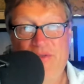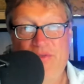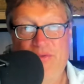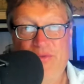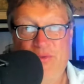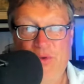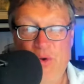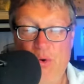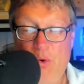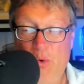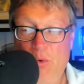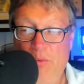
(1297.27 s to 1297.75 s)

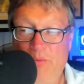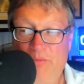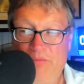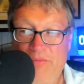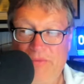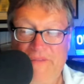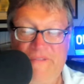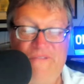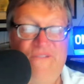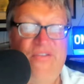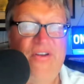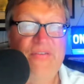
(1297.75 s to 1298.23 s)
through
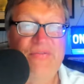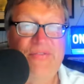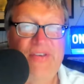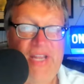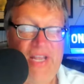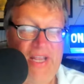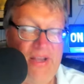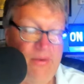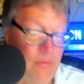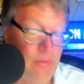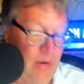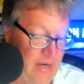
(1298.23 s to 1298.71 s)

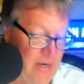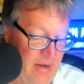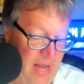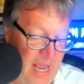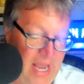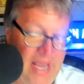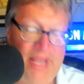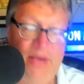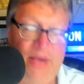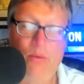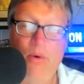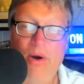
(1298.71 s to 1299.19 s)
50, what,
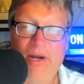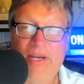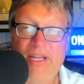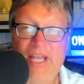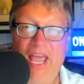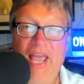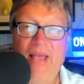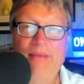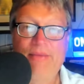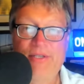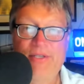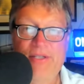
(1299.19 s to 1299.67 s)
81
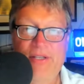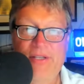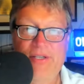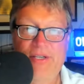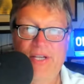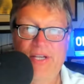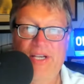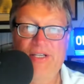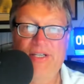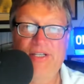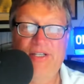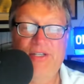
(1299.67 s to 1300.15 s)
games of the
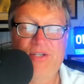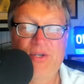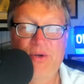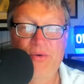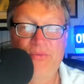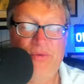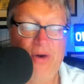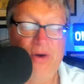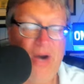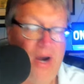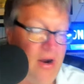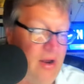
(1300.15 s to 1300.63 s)
season
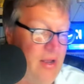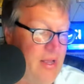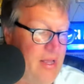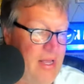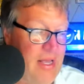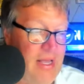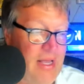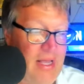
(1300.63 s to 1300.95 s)
so far,